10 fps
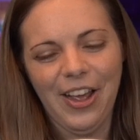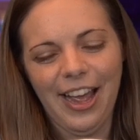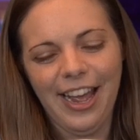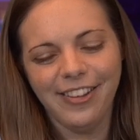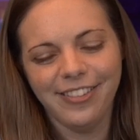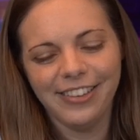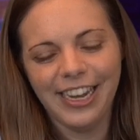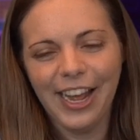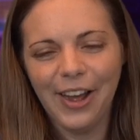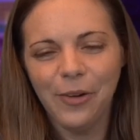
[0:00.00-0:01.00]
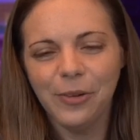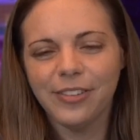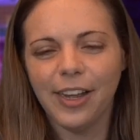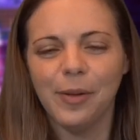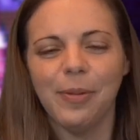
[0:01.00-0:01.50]
And so now we'll
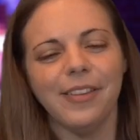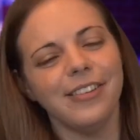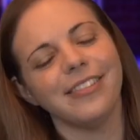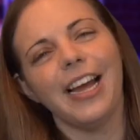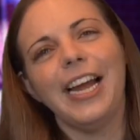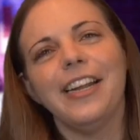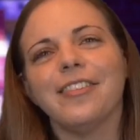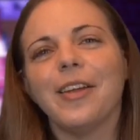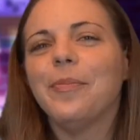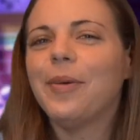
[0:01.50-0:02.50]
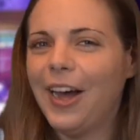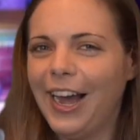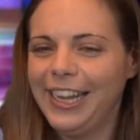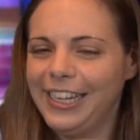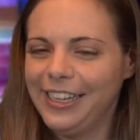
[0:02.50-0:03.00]
talk about the science
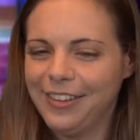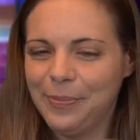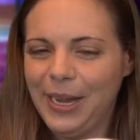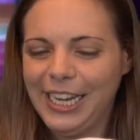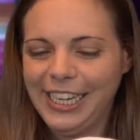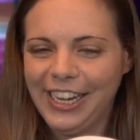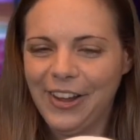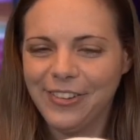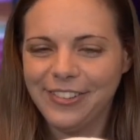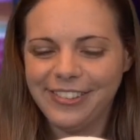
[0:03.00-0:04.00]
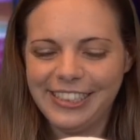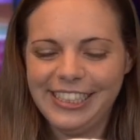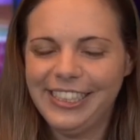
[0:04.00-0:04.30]
behind the expanding ghost.